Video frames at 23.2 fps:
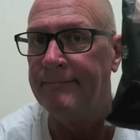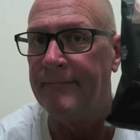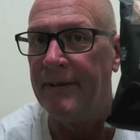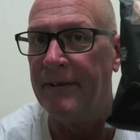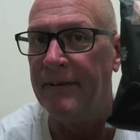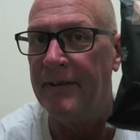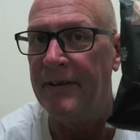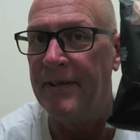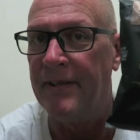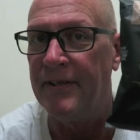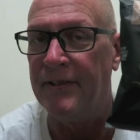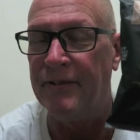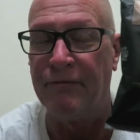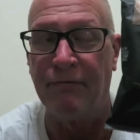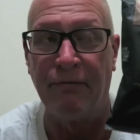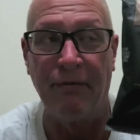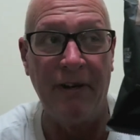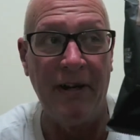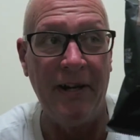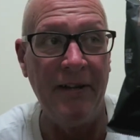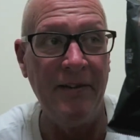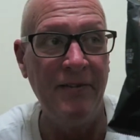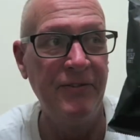Here it is,
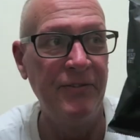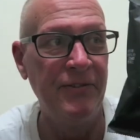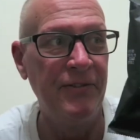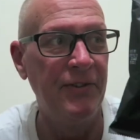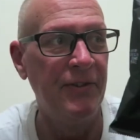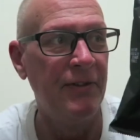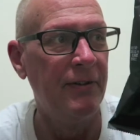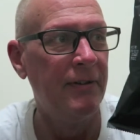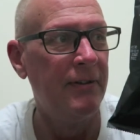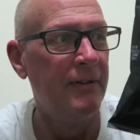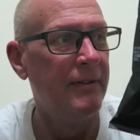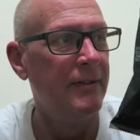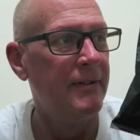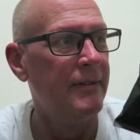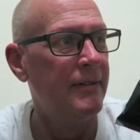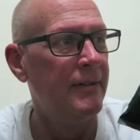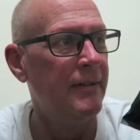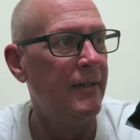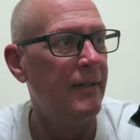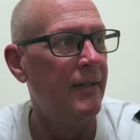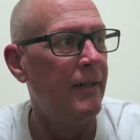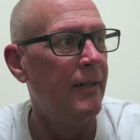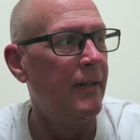friends.
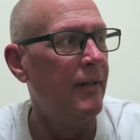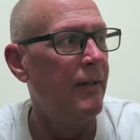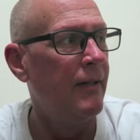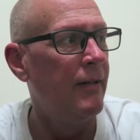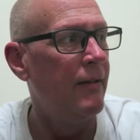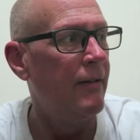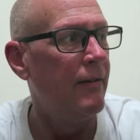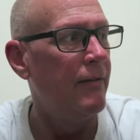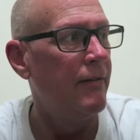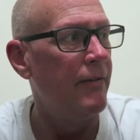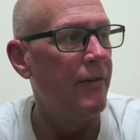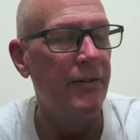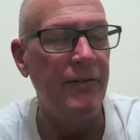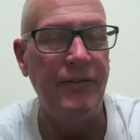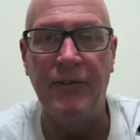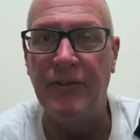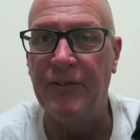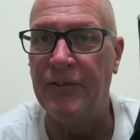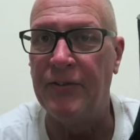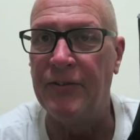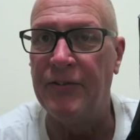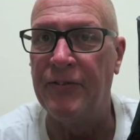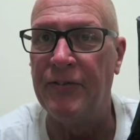This
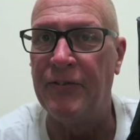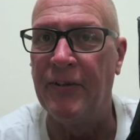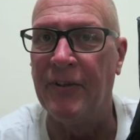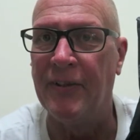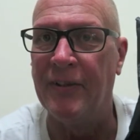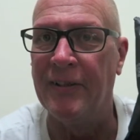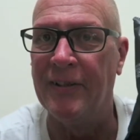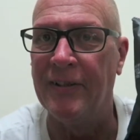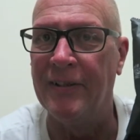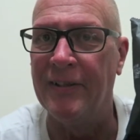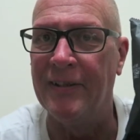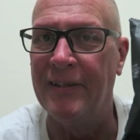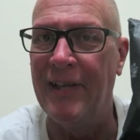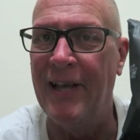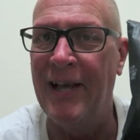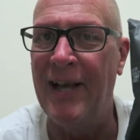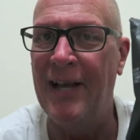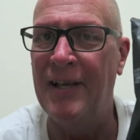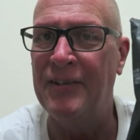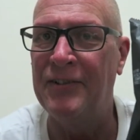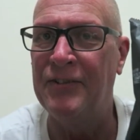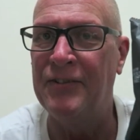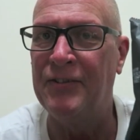is the
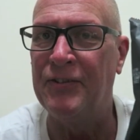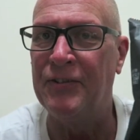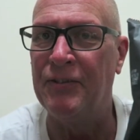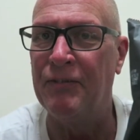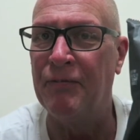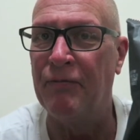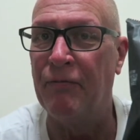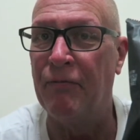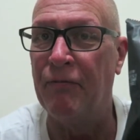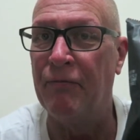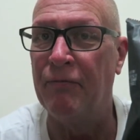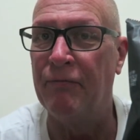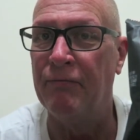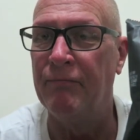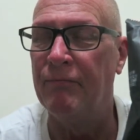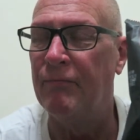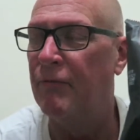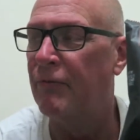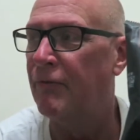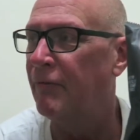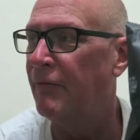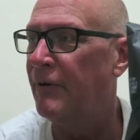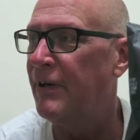last of
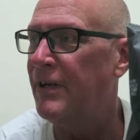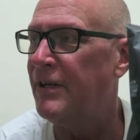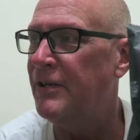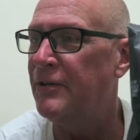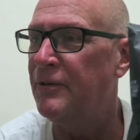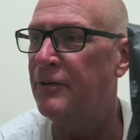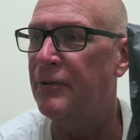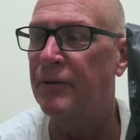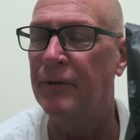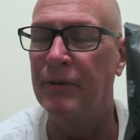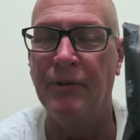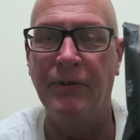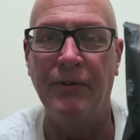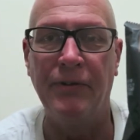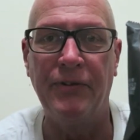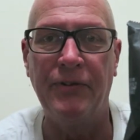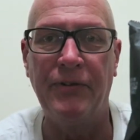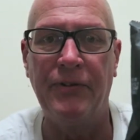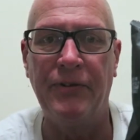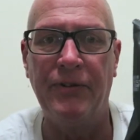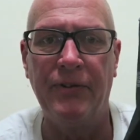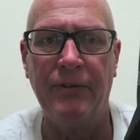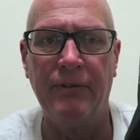3
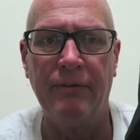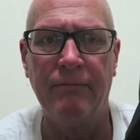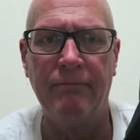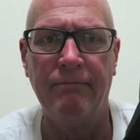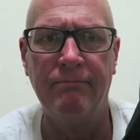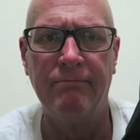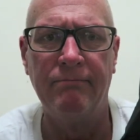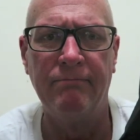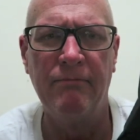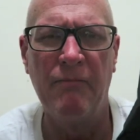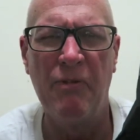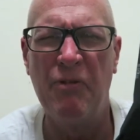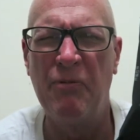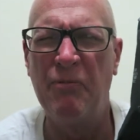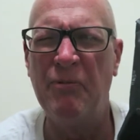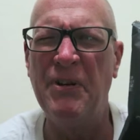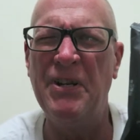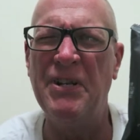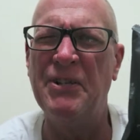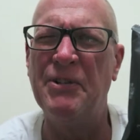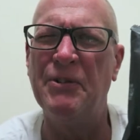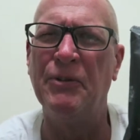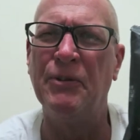noodles.
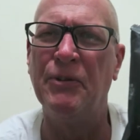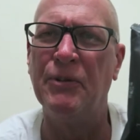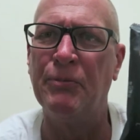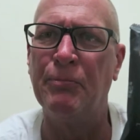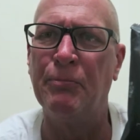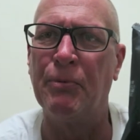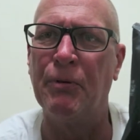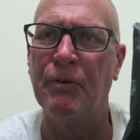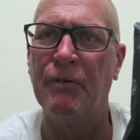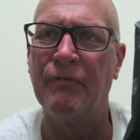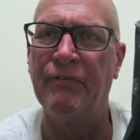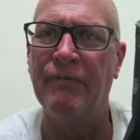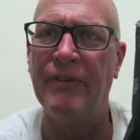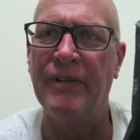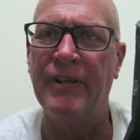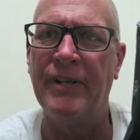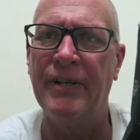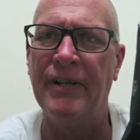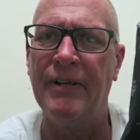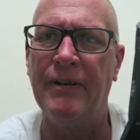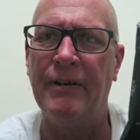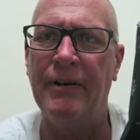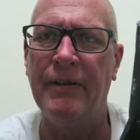3 noodles per
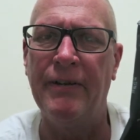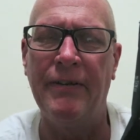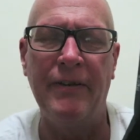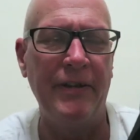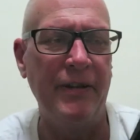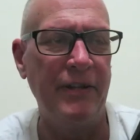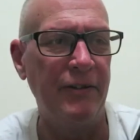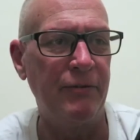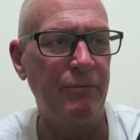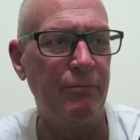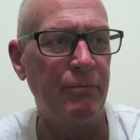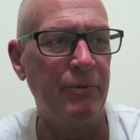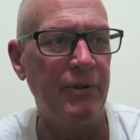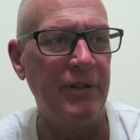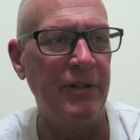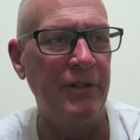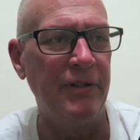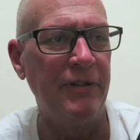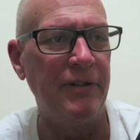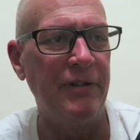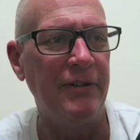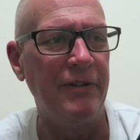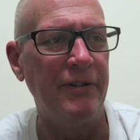video, I think, is pretty
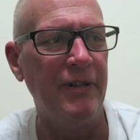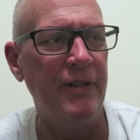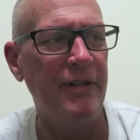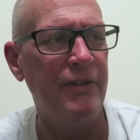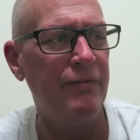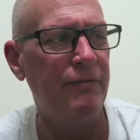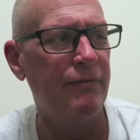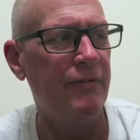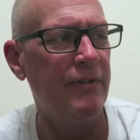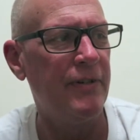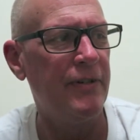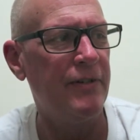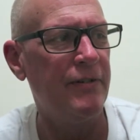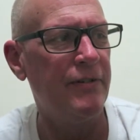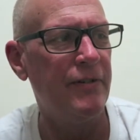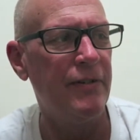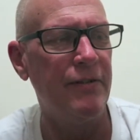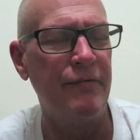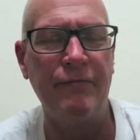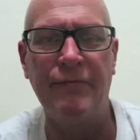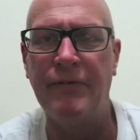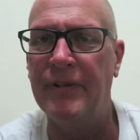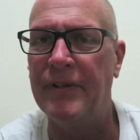good. Let's finish
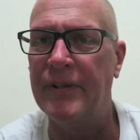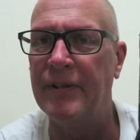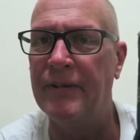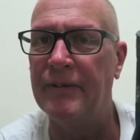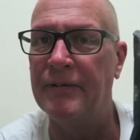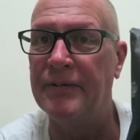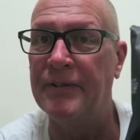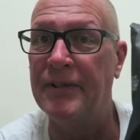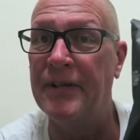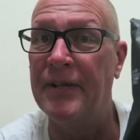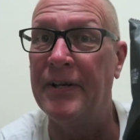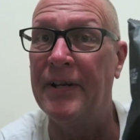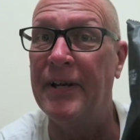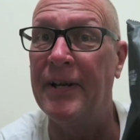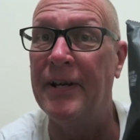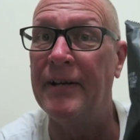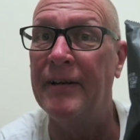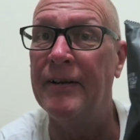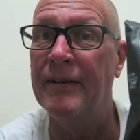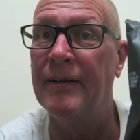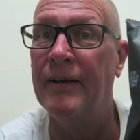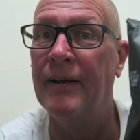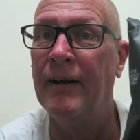this video
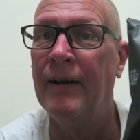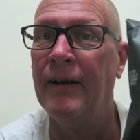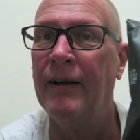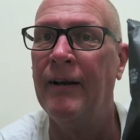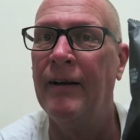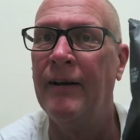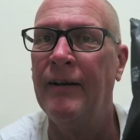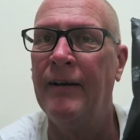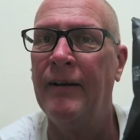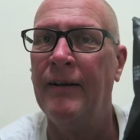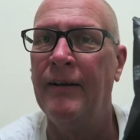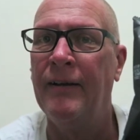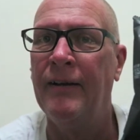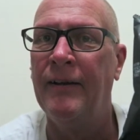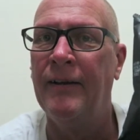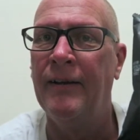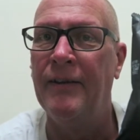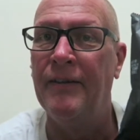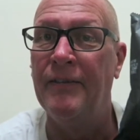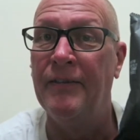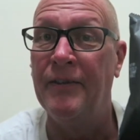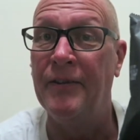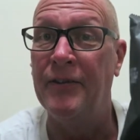today.
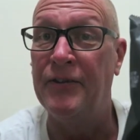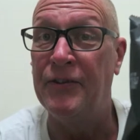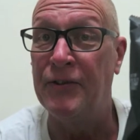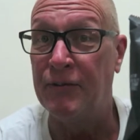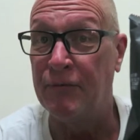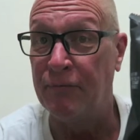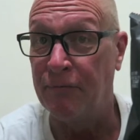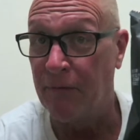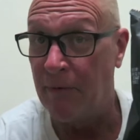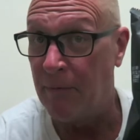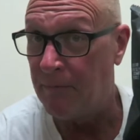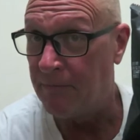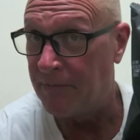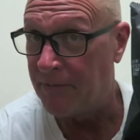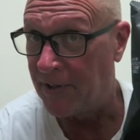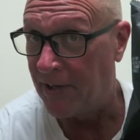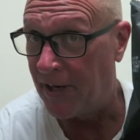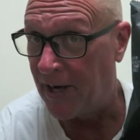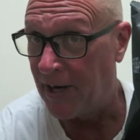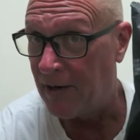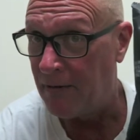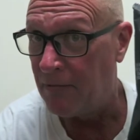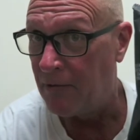This is from
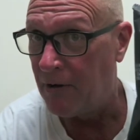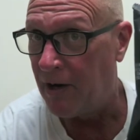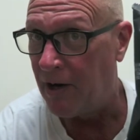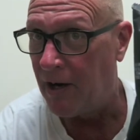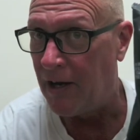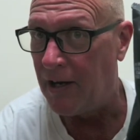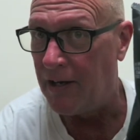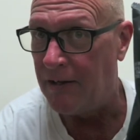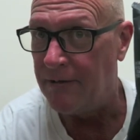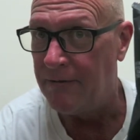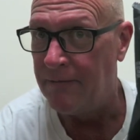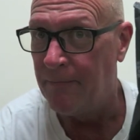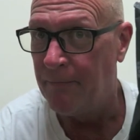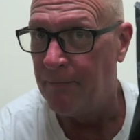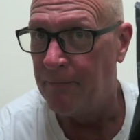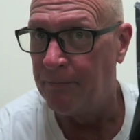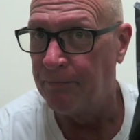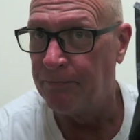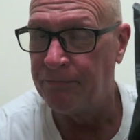Taiwan.